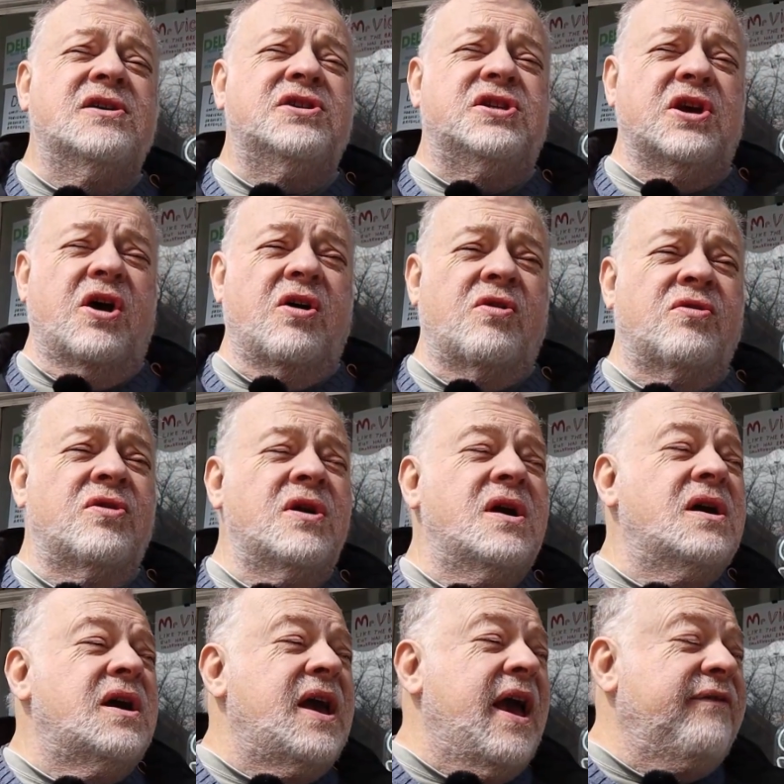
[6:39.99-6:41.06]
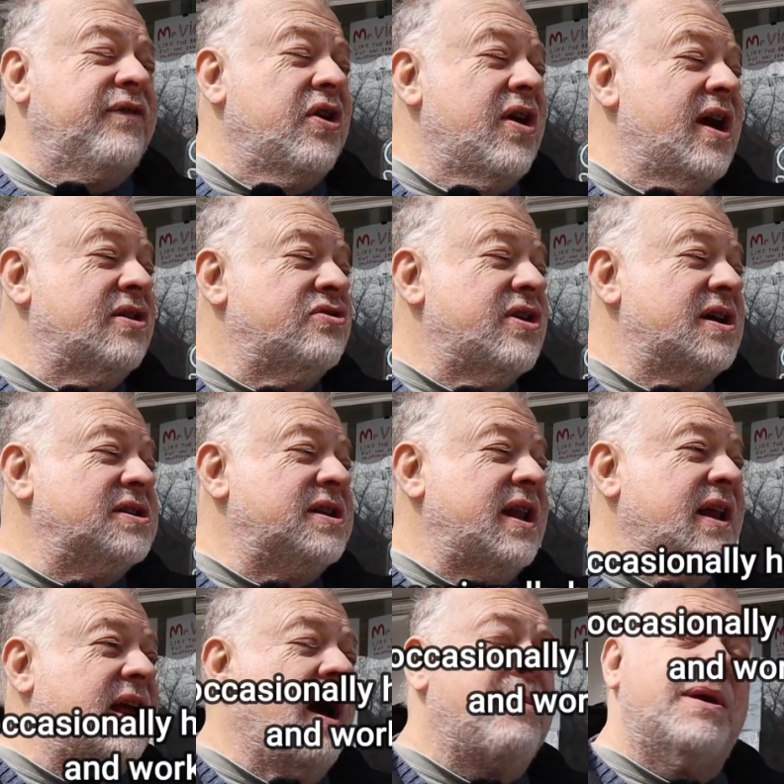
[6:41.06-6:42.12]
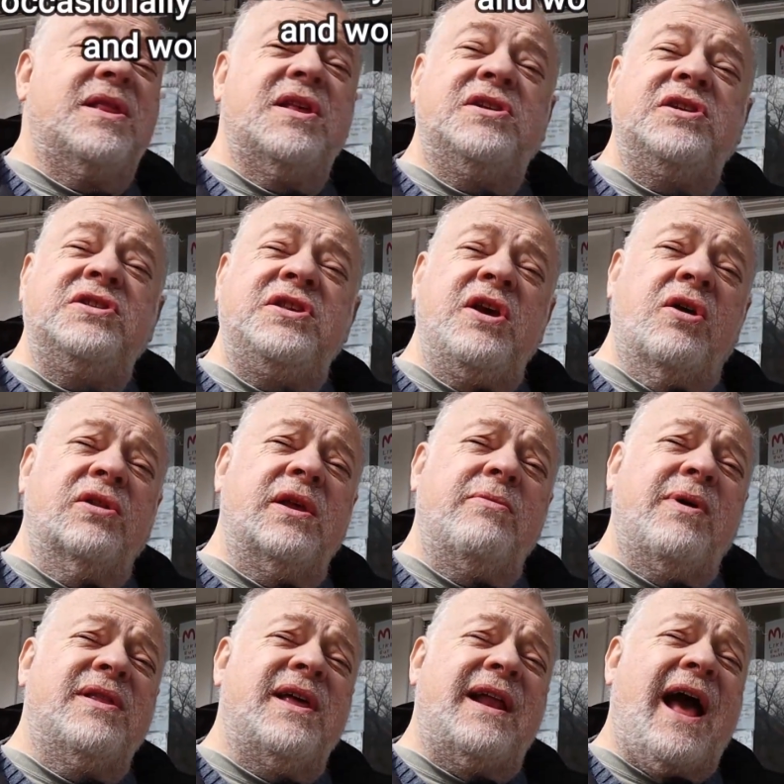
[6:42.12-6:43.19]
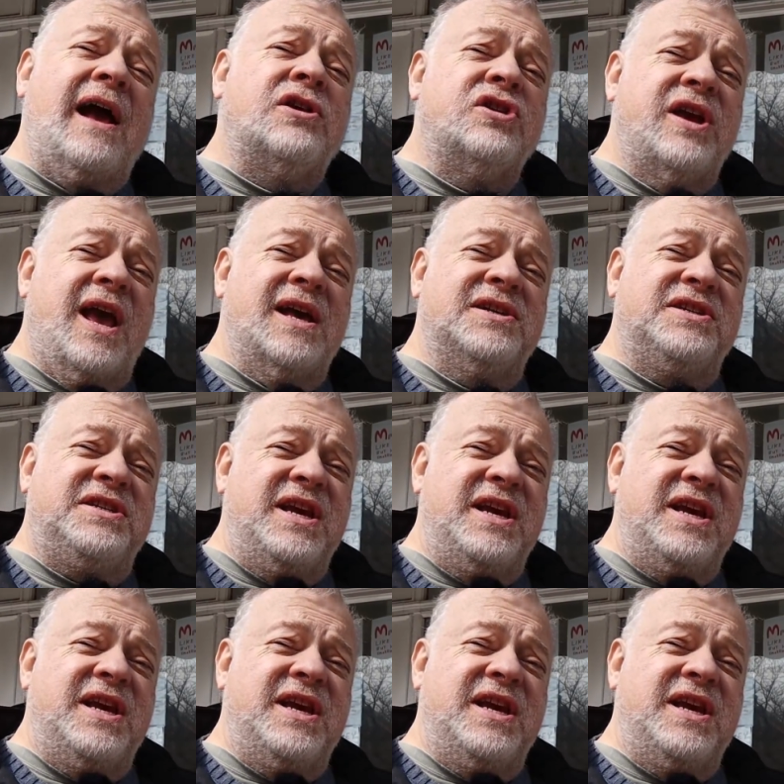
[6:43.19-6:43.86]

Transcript: So if you're interested in coming, this is the only one that actually has